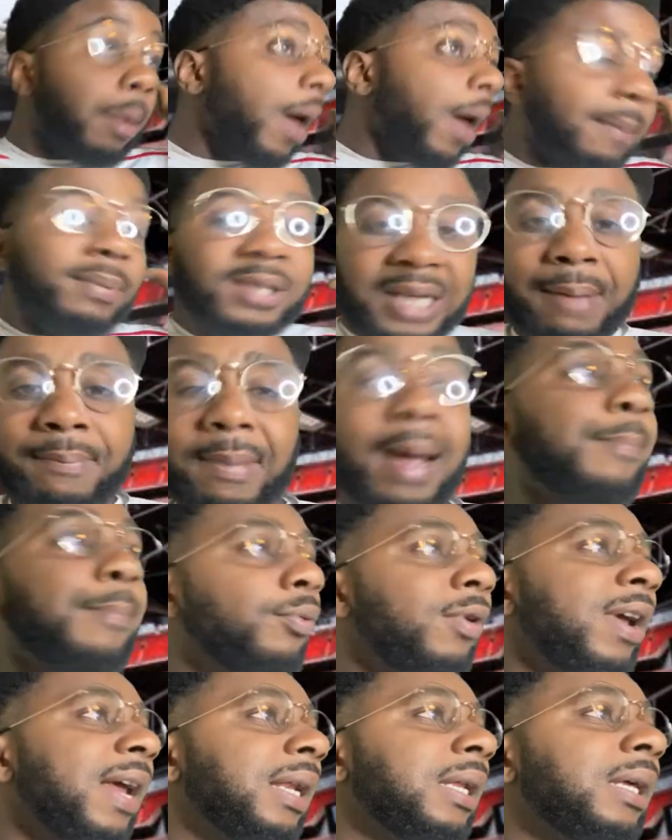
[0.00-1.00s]
inside my
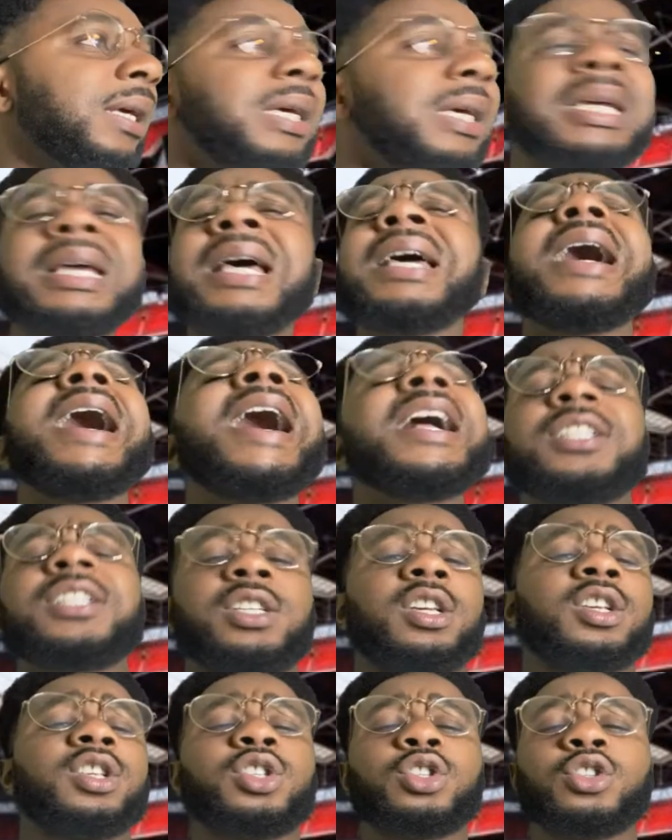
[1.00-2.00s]
brain. I
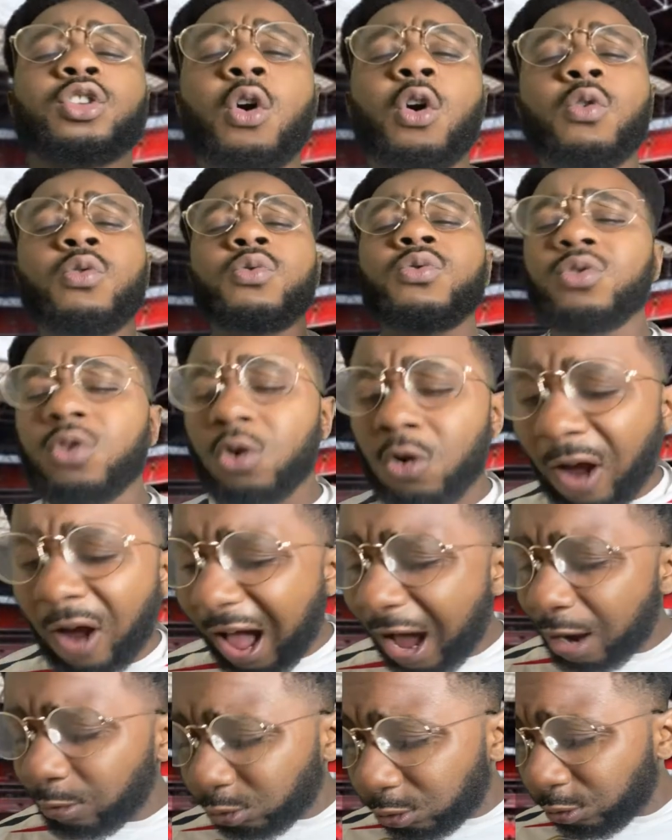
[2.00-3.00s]
just don't know
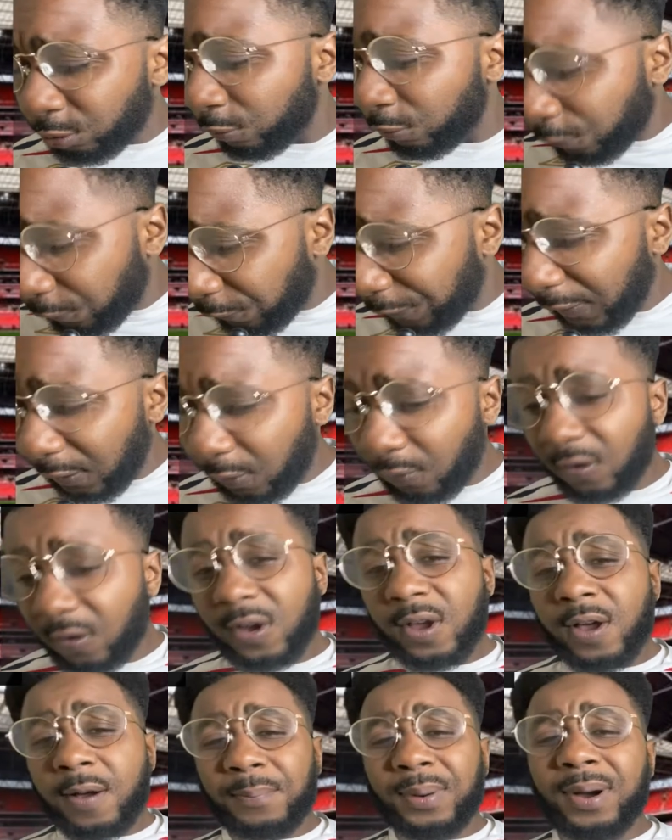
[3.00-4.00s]
how to feel.
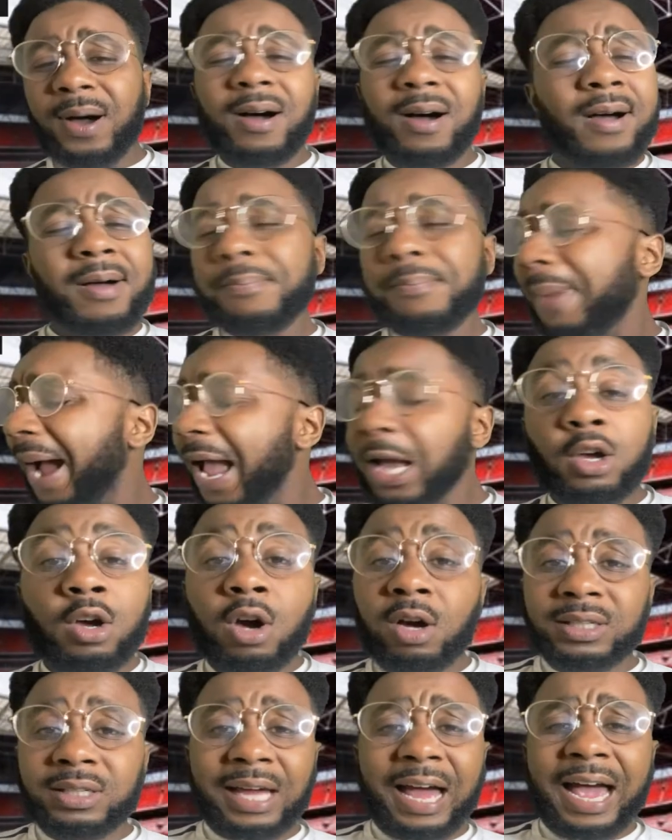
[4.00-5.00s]
But my
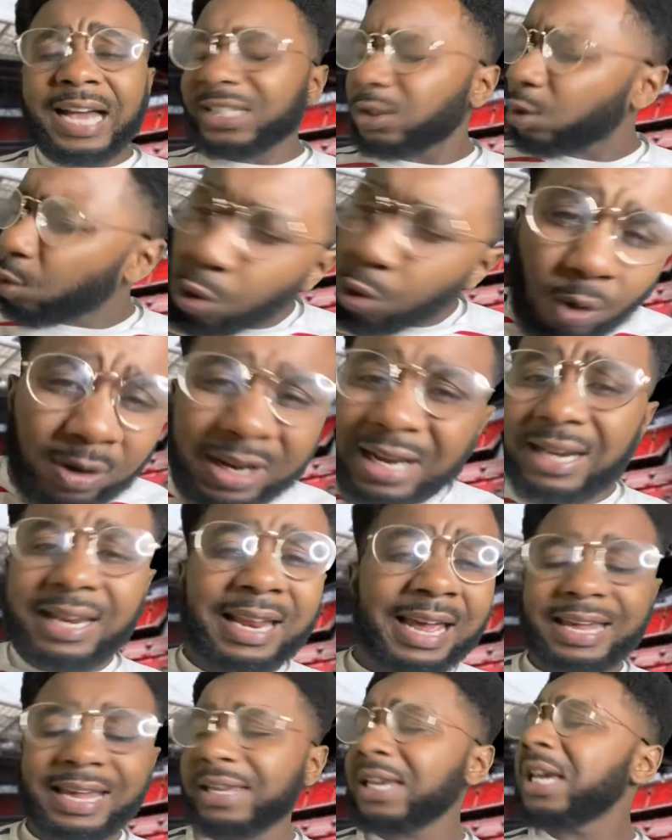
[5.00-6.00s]
God, guys, call
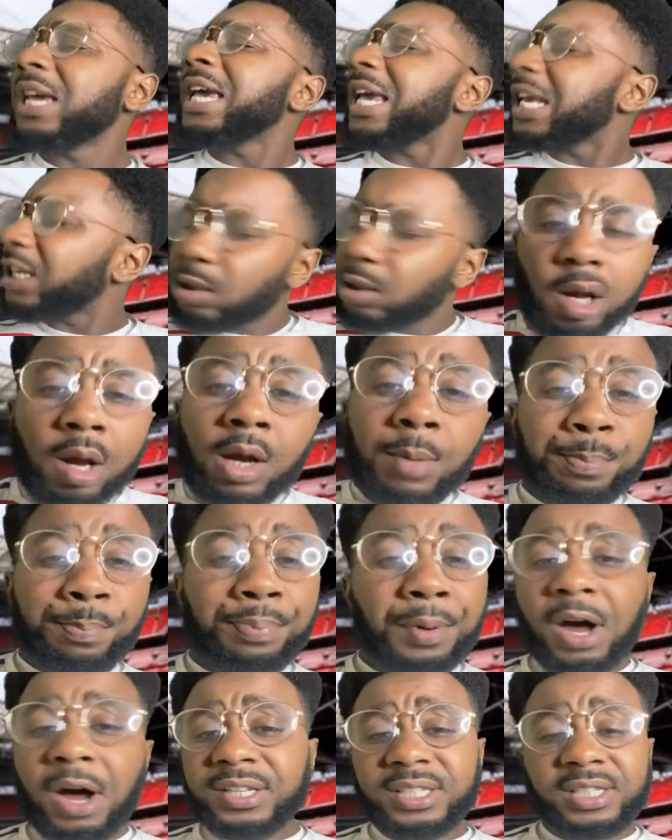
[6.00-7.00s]
in late. It's
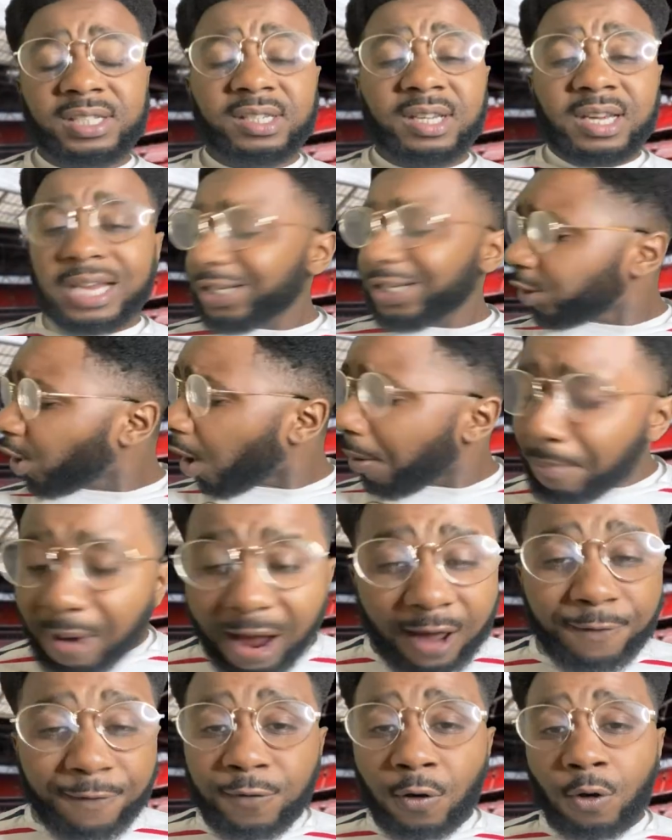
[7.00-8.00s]
not
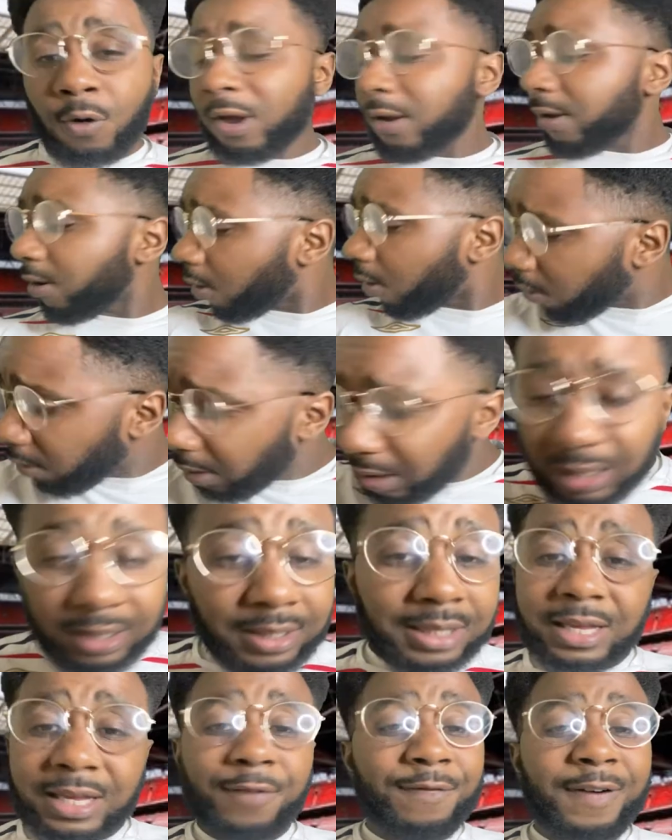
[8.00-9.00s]
my fault
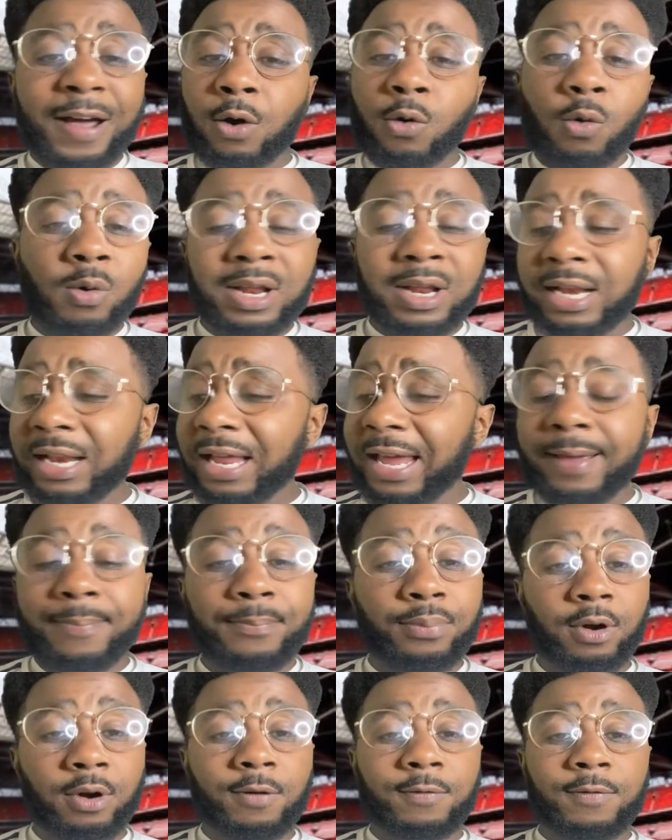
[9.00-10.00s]
if I call in
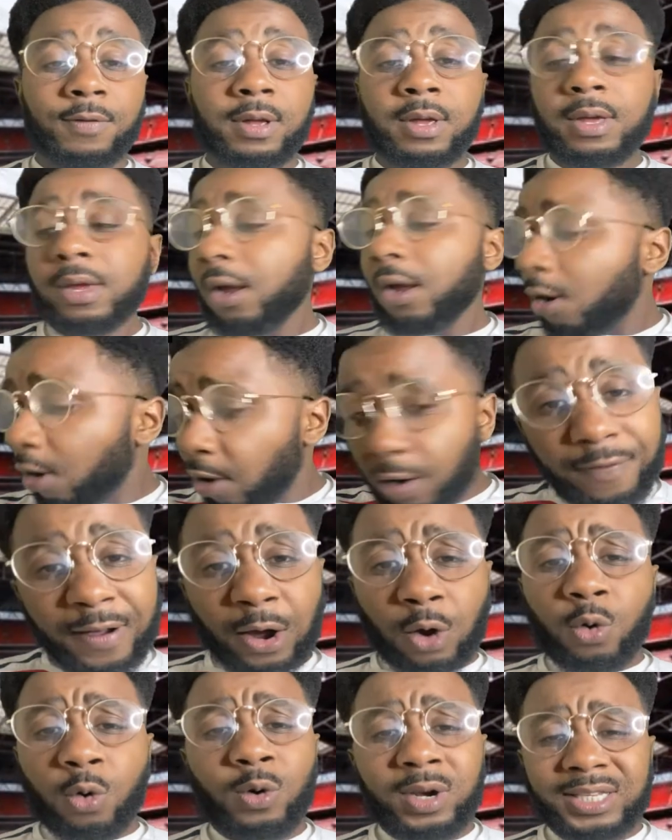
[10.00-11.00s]
late, bro. Or if
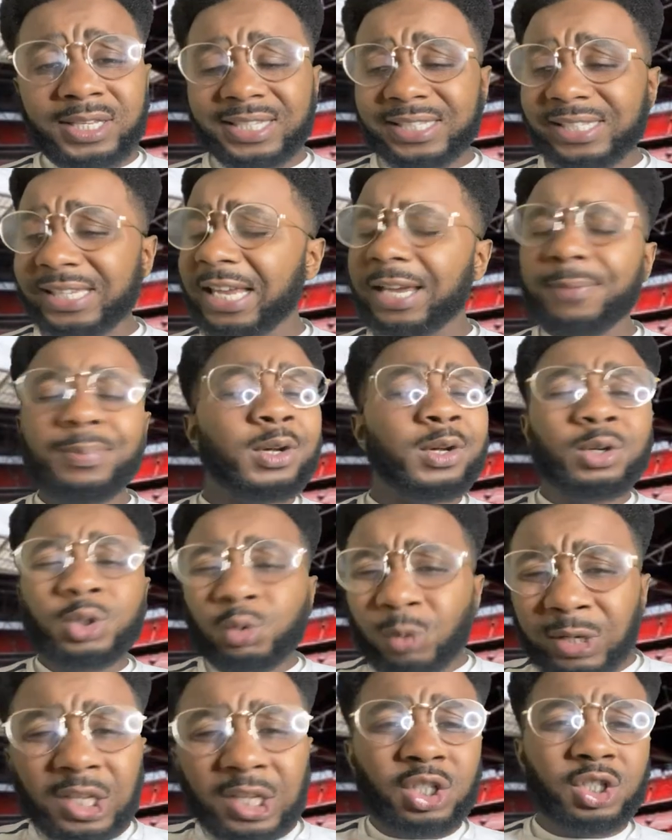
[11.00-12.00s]
I call in sick.
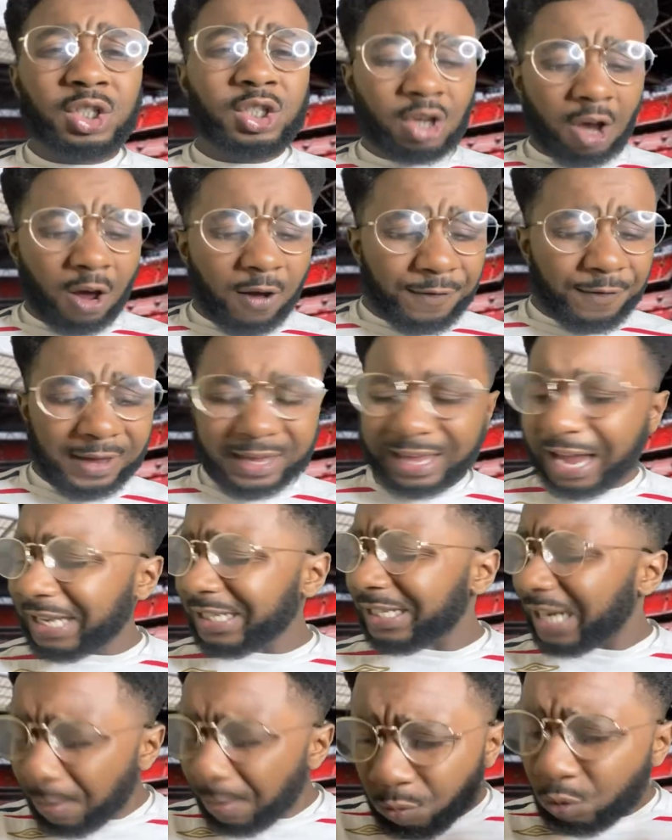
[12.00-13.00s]
Because we deserve it,
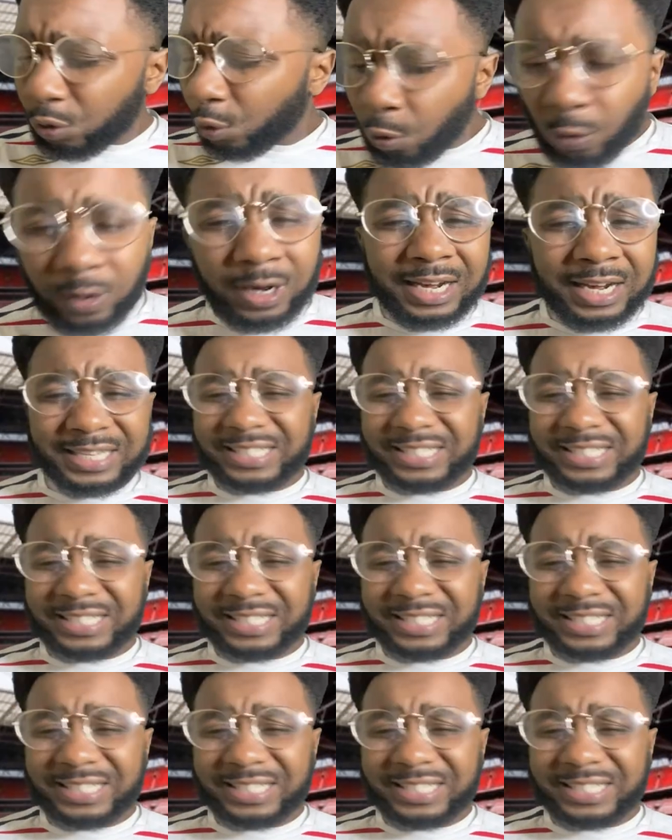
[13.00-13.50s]
guys. And I'm recording